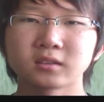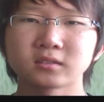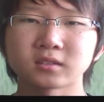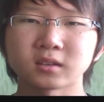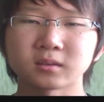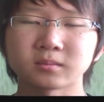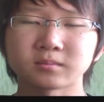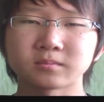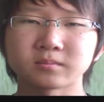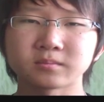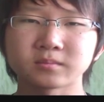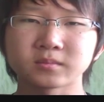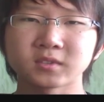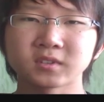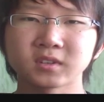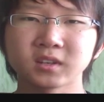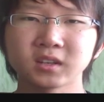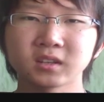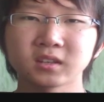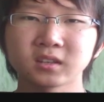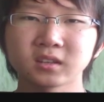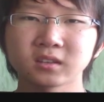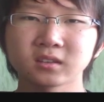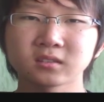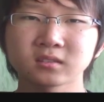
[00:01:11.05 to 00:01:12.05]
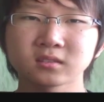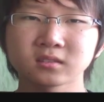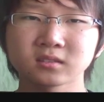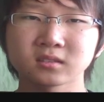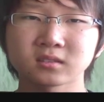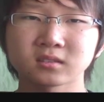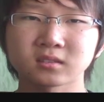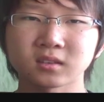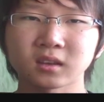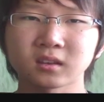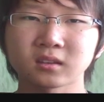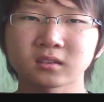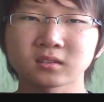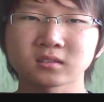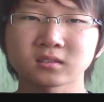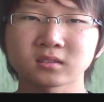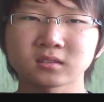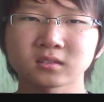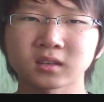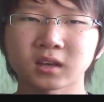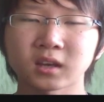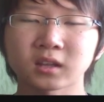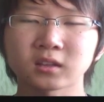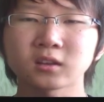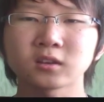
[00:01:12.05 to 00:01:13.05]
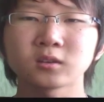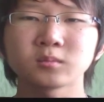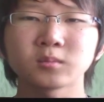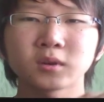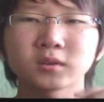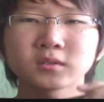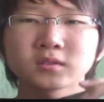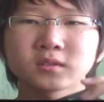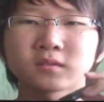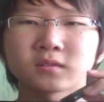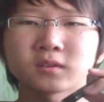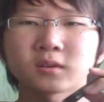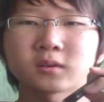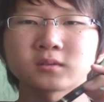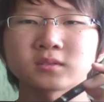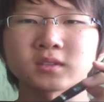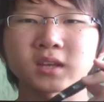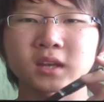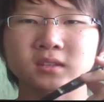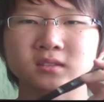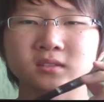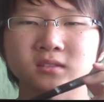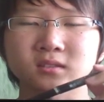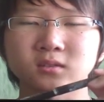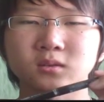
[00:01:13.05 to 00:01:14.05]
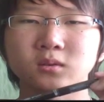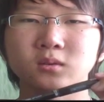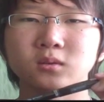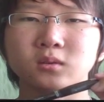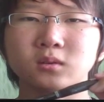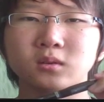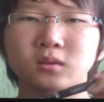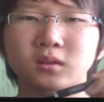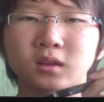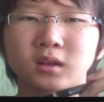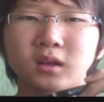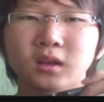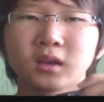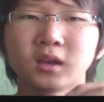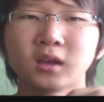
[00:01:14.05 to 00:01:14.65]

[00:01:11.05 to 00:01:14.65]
some greetings, sentences. I learned most of those at school.